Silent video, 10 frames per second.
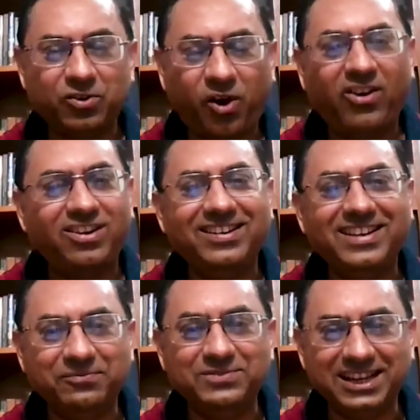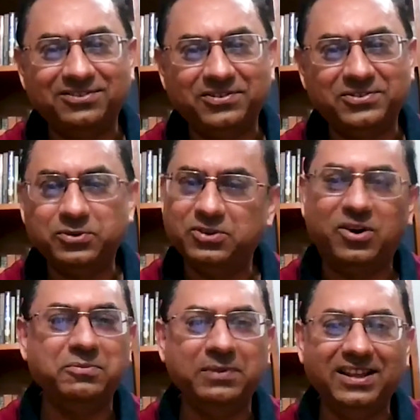call himself would
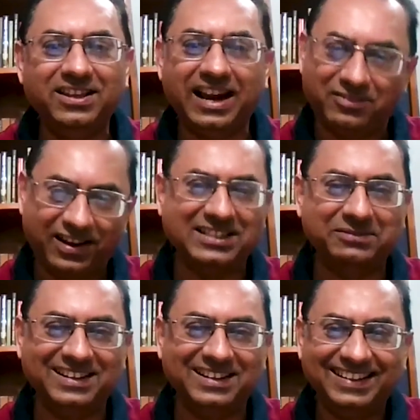not be advisable.